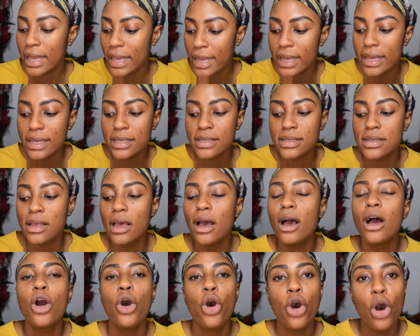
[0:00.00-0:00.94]
is
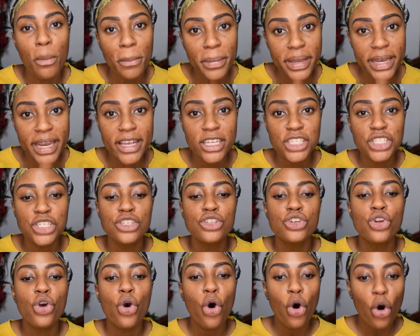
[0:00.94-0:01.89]

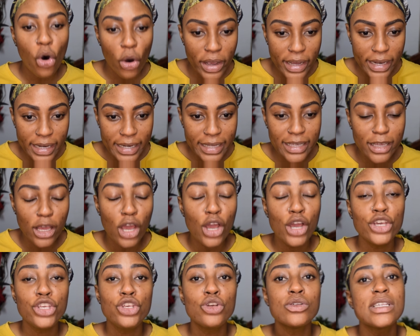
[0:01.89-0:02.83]
combination oily.
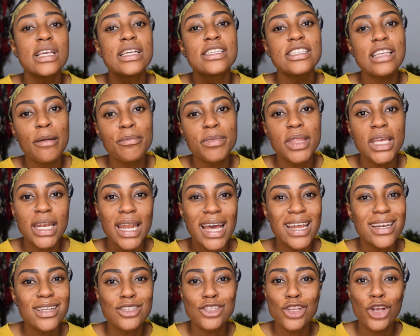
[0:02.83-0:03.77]
Using something
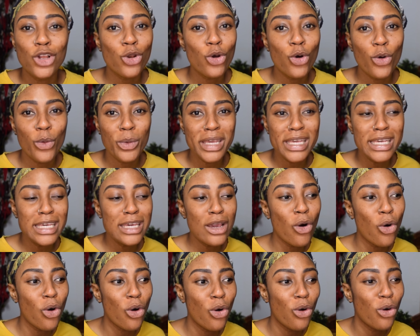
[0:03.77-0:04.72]
that is glowy
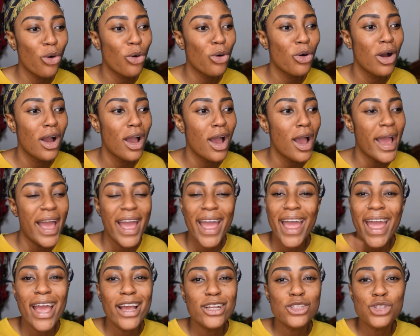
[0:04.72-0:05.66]
or
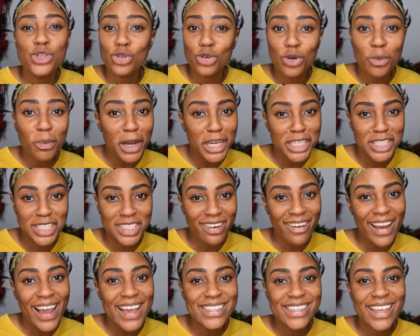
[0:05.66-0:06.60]
too
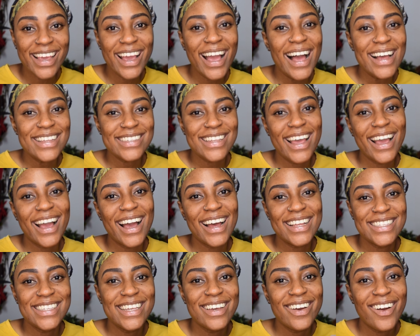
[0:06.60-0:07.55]
moisturizing, as I
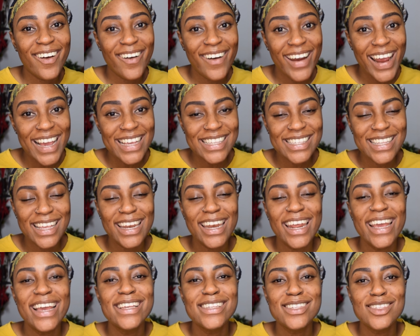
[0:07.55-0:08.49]
categorize
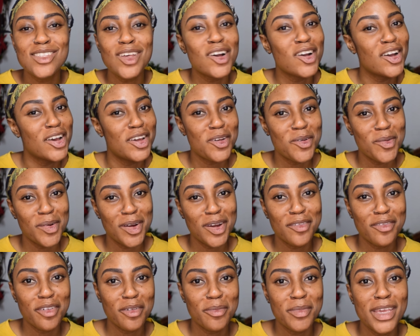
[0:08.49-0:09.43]
it, is not gonna
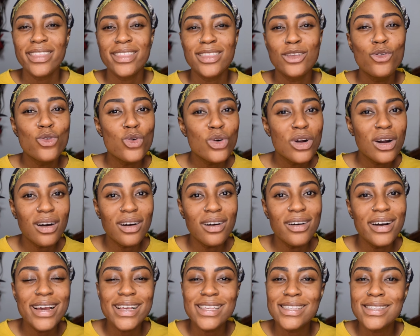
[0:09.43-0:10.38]
work for me.
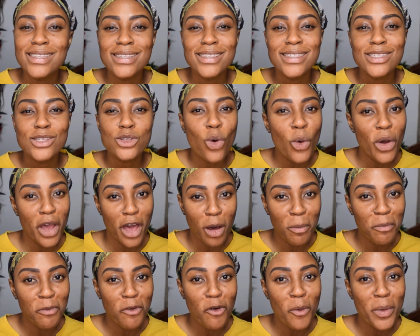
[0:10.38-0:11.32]
Google is so
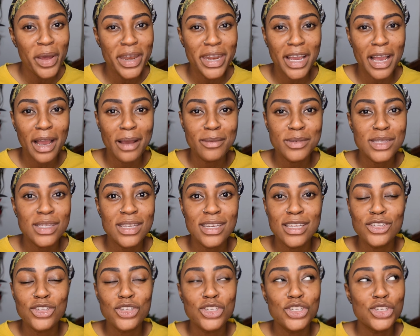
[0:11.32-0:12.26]
helpful when it comes to
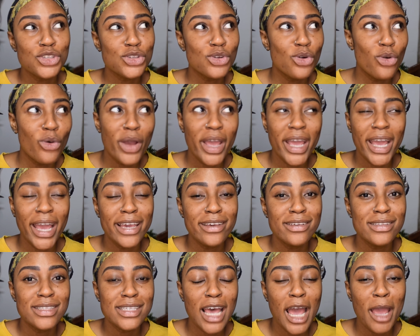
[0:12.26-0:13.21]
this. You just go in and
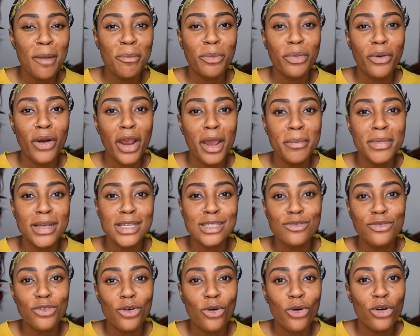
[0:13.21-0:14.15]
you type
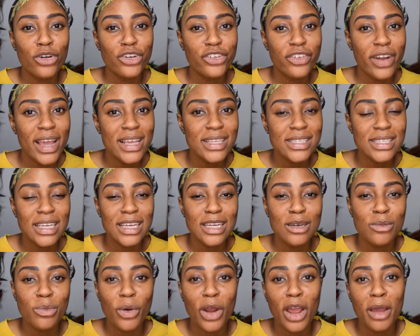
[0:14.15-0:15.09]
primers for dry
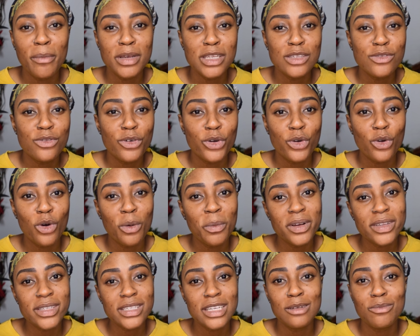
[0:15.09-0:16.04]
skin, primers for
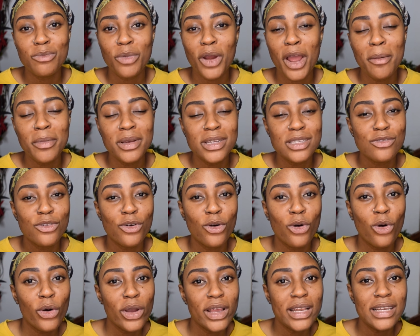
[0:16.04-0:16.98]
normal skin, primers for
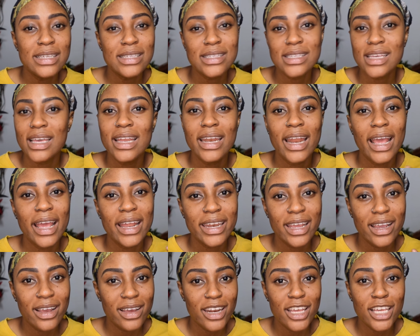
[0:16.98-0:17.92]
oily skin, and
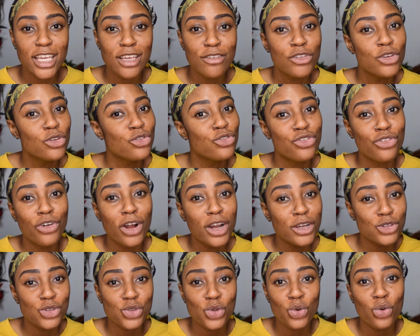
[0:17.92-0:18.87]
they're gonna give you
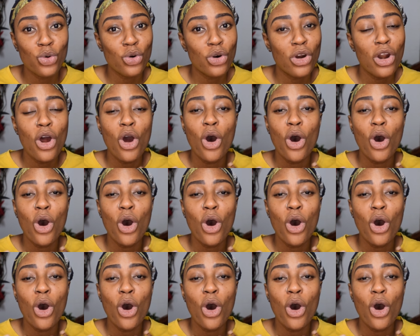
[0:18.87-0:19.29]
drugstore